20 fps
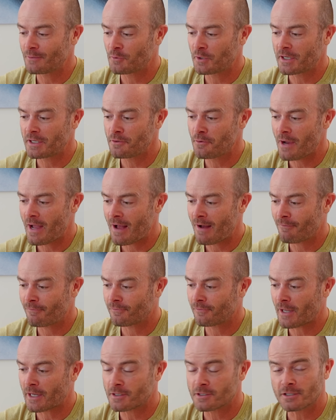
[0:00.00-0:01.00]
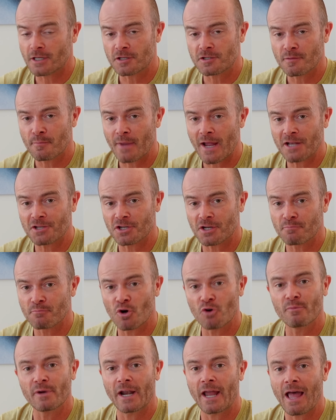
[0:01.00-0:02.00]
When you have like such a magic
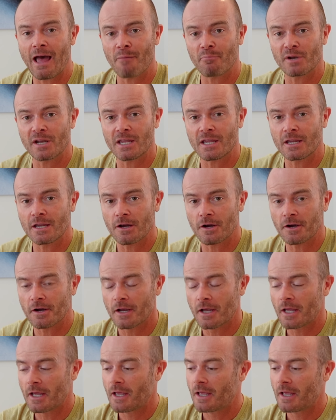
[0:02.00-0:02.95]
moment happening here,